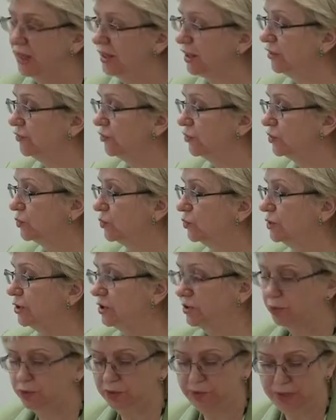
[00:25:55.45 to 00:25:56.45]
If it
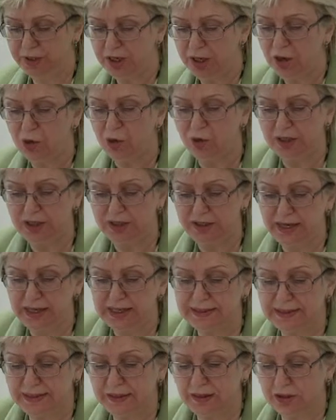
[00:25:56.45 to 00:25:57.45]
would be
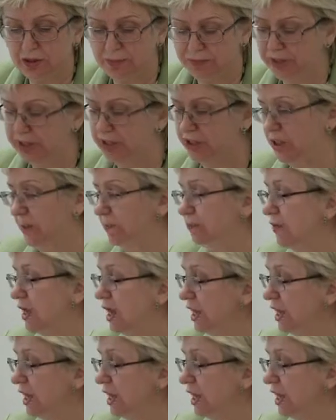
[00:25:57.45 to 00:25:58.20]
organizing committee.